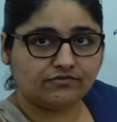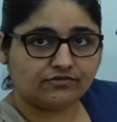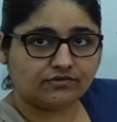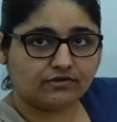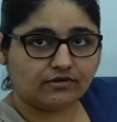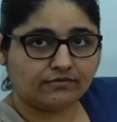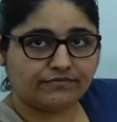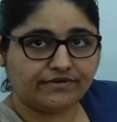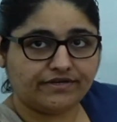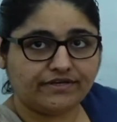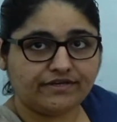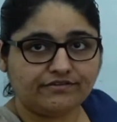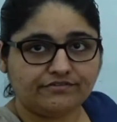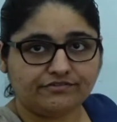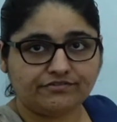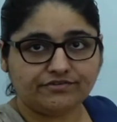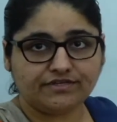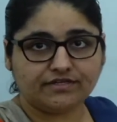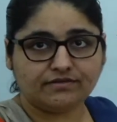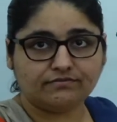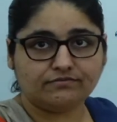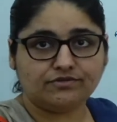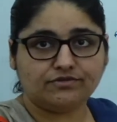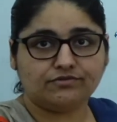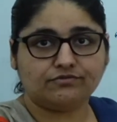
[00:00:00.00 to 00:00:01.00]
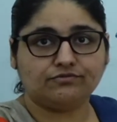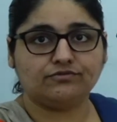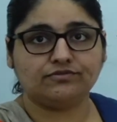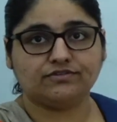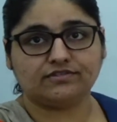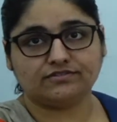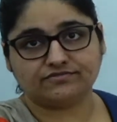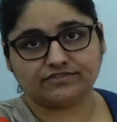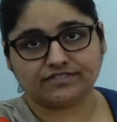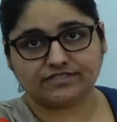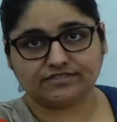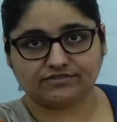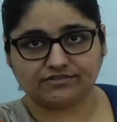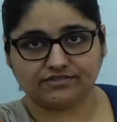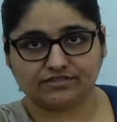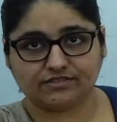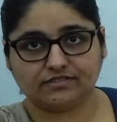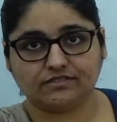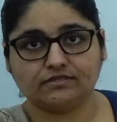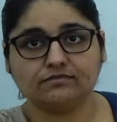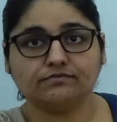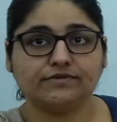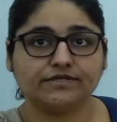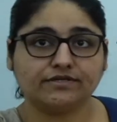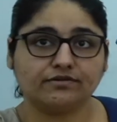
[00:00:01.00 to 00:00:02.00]
from atrium to the
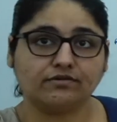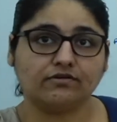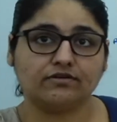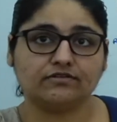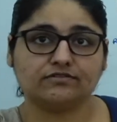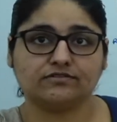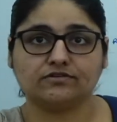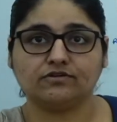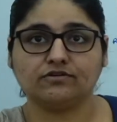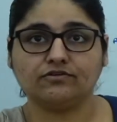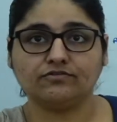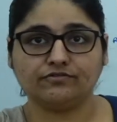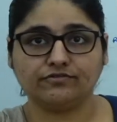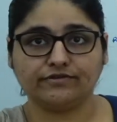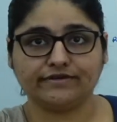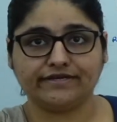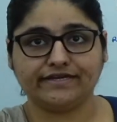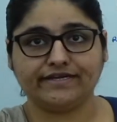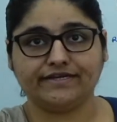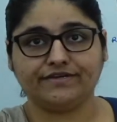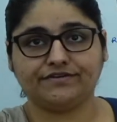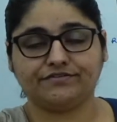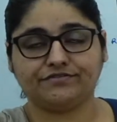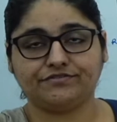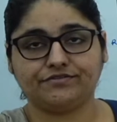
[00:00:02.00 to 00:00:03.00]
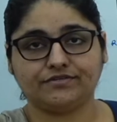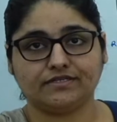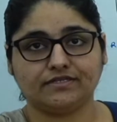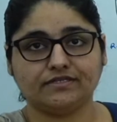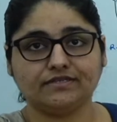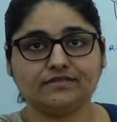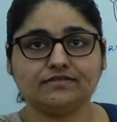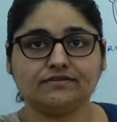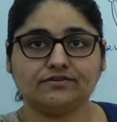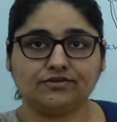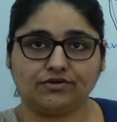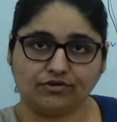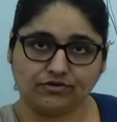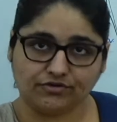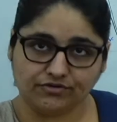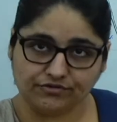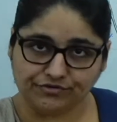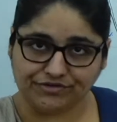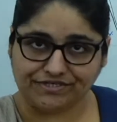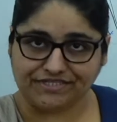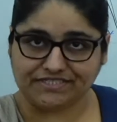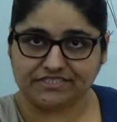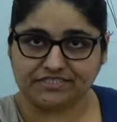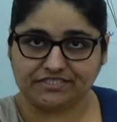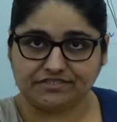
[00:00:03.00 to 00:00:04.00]
ventricle because of atrial
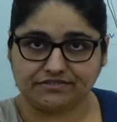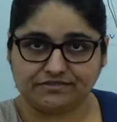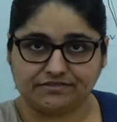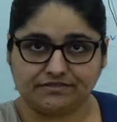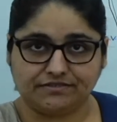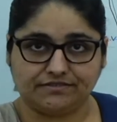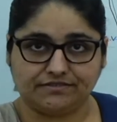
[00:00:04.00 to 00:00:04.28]
contraction.